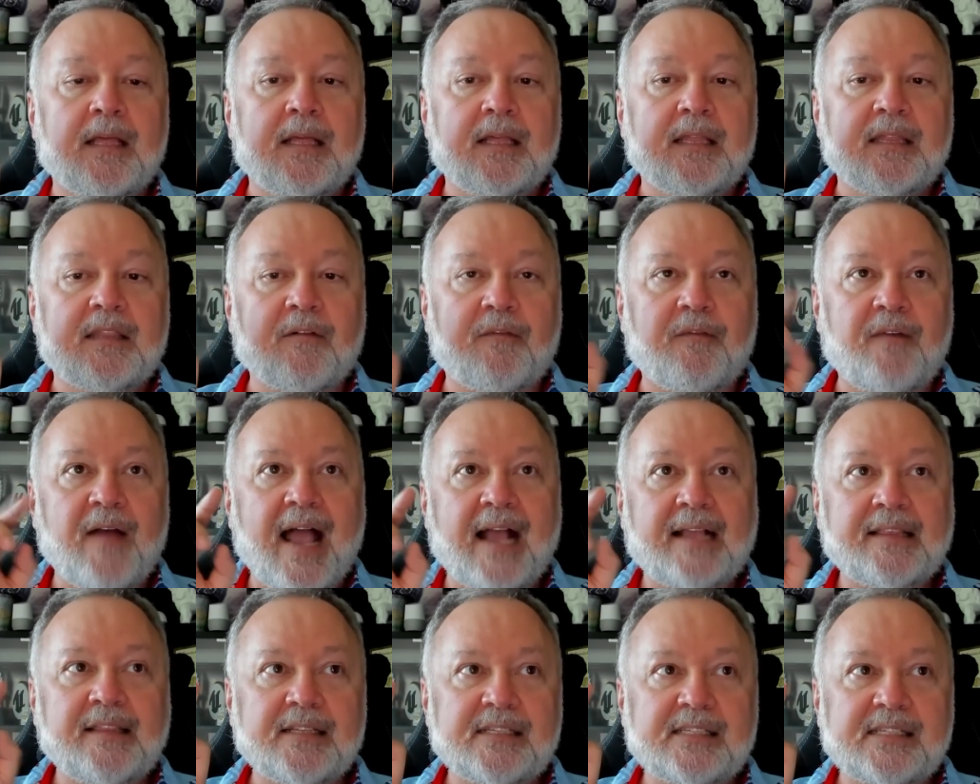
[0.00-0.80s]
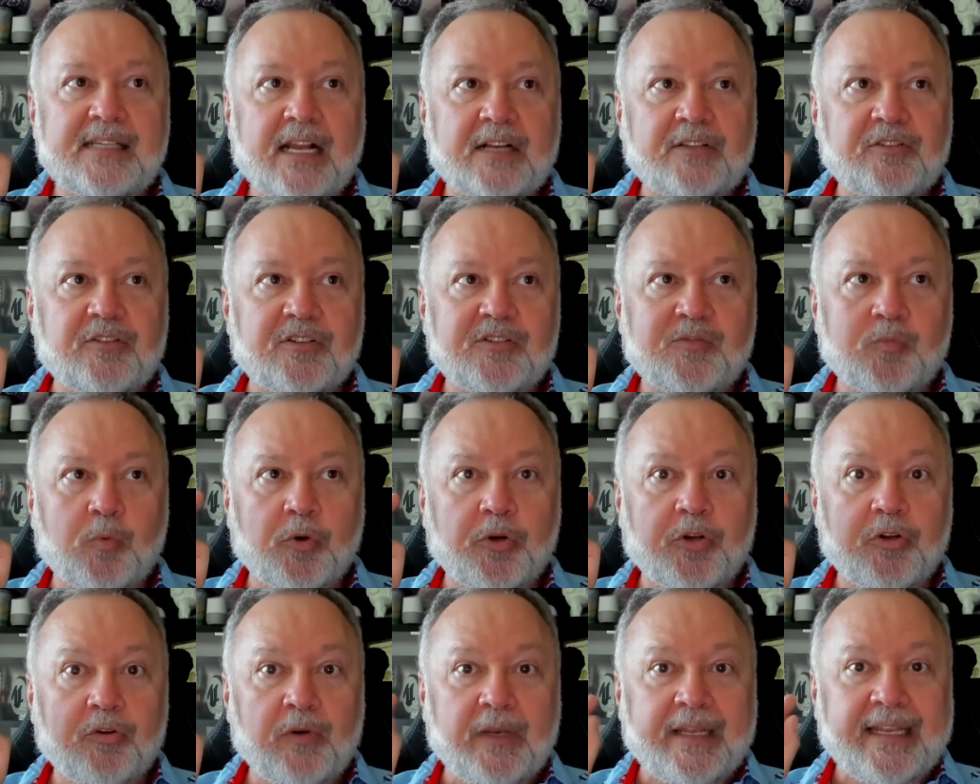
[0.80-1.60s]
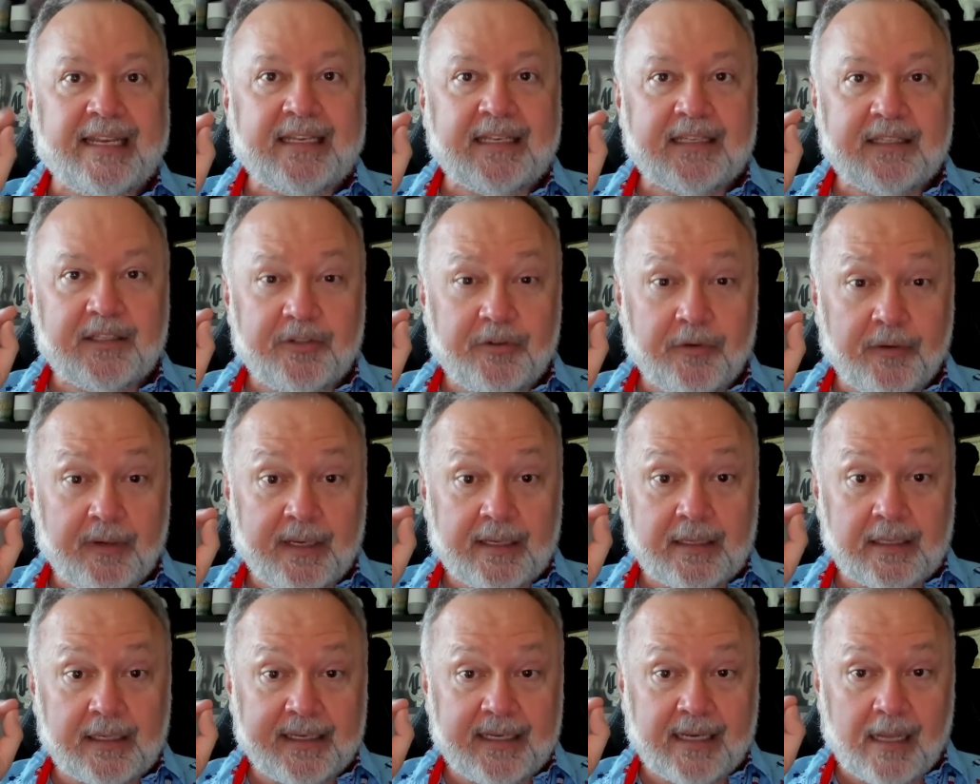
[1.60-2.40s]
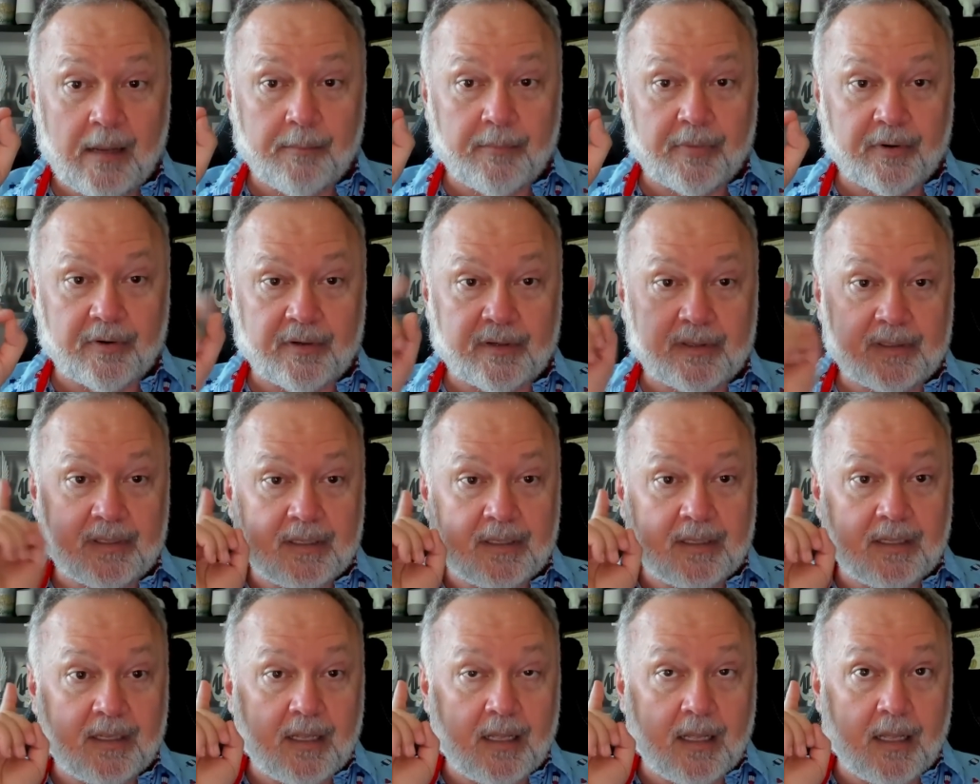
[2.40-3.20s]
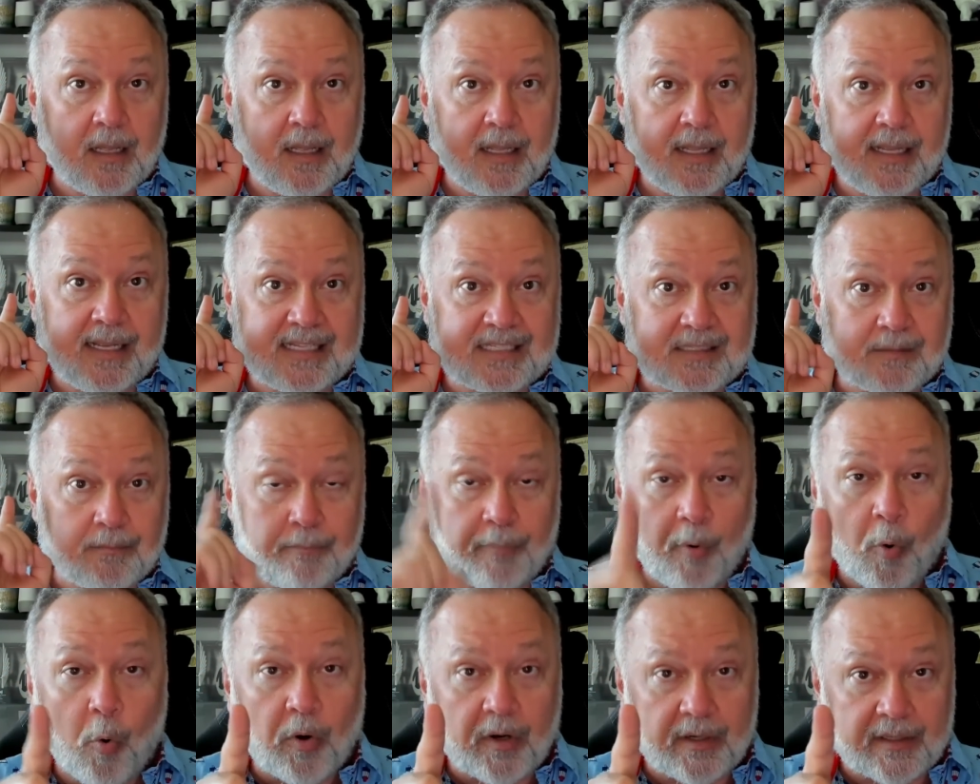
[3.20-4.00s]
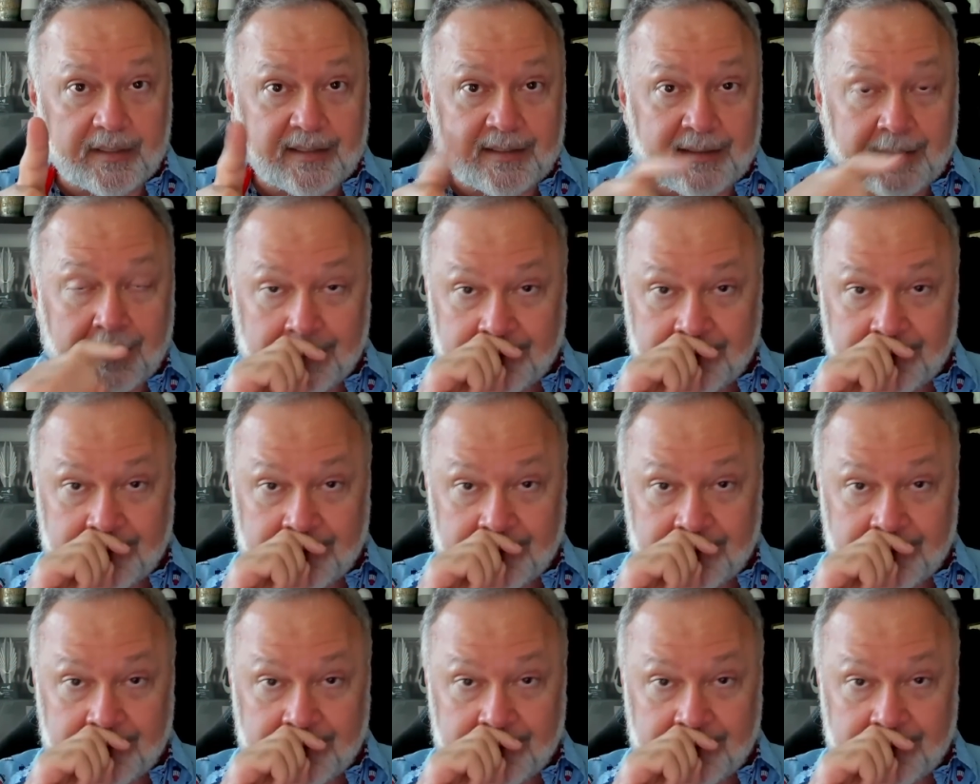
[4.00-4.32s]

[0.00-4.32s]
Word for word: The fact that sectors were unique, uniquely numbered is important.